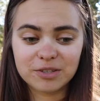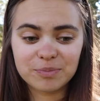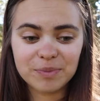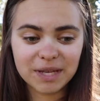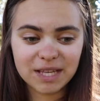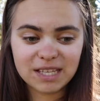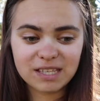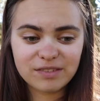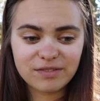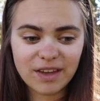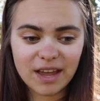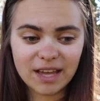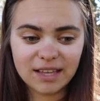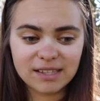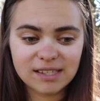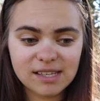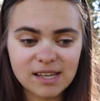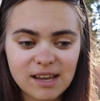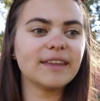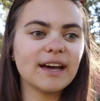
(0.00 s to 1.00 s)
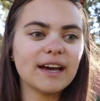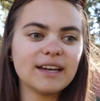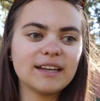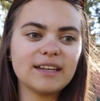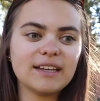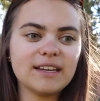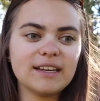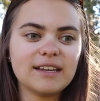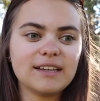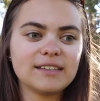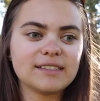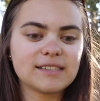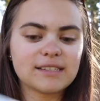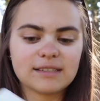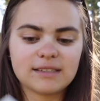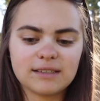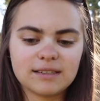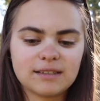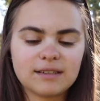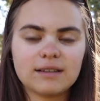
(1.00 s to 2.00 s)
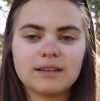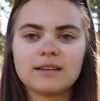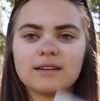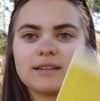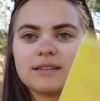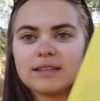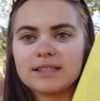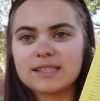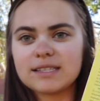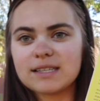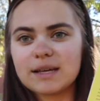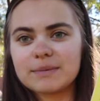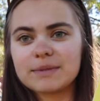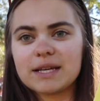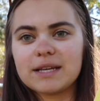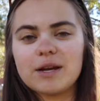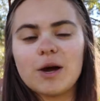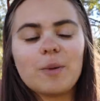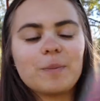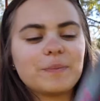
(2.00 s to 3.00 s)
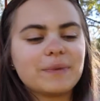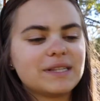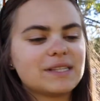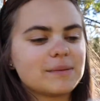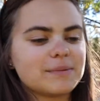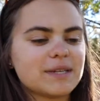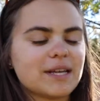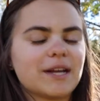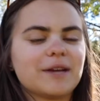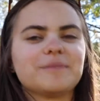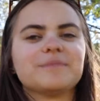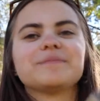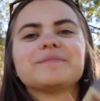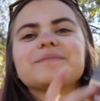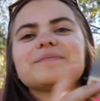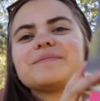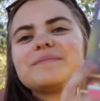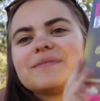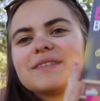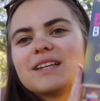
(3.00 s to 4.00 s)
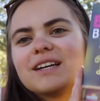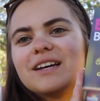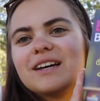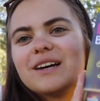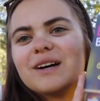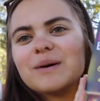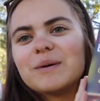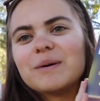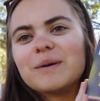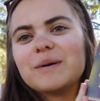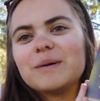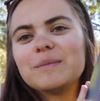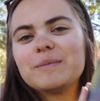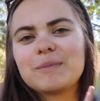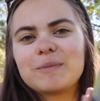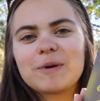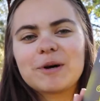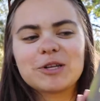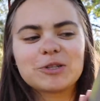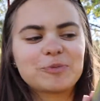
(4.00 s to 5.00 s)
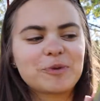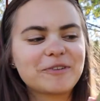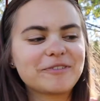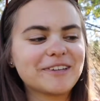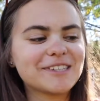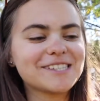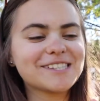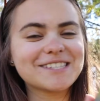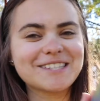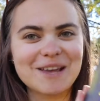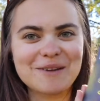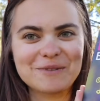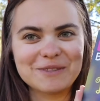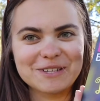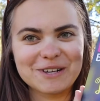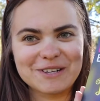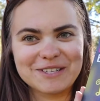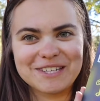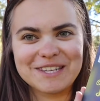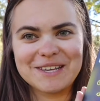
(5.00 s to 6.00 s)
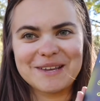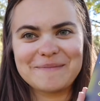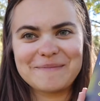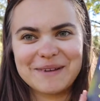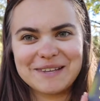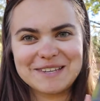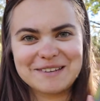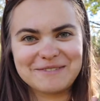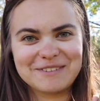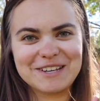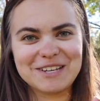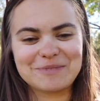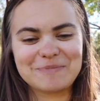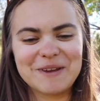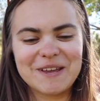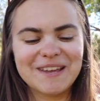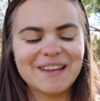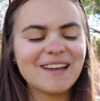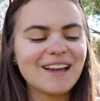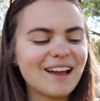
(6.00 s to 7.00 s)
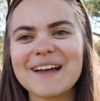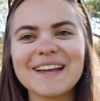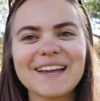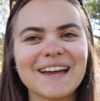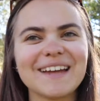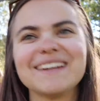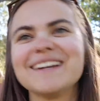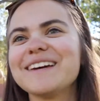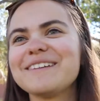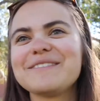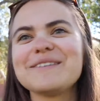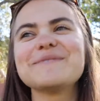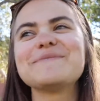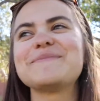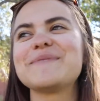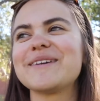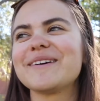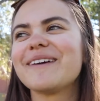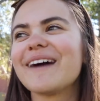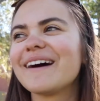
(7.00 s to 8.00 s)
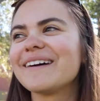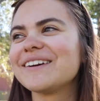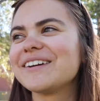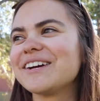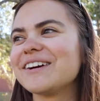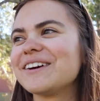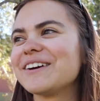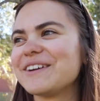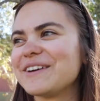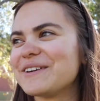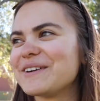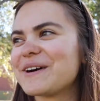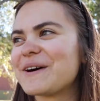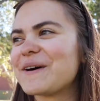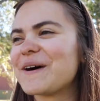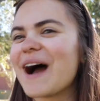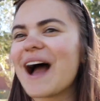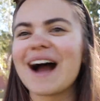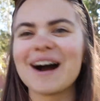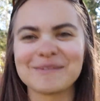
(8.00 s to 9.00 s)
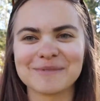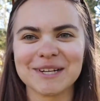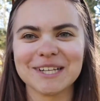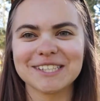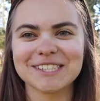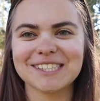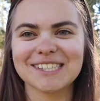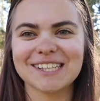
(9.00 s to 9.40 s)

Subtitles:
biggest fans. And that is, it's upside down. Bookish Boyfriends: A Date with Darcy by Tiffany Schmidt. Again, if you've been around here, you know how much